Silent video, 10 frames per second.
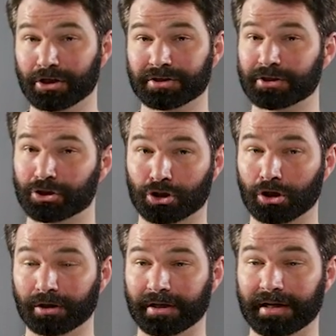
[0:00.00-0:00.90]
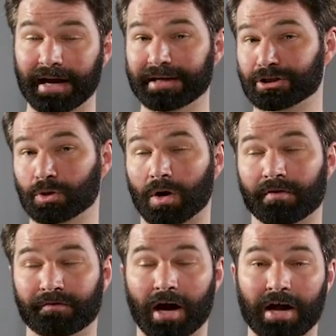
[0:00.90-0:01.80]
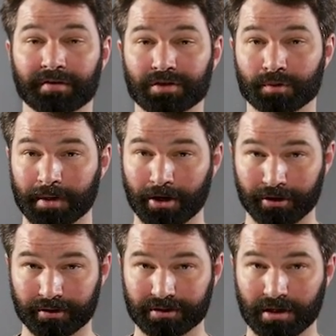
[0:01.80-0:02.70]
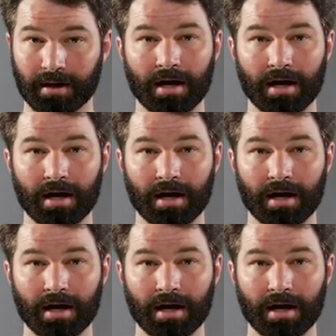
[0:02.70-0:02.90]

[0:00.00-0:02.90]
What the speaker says: just as surely as to our five conspirators.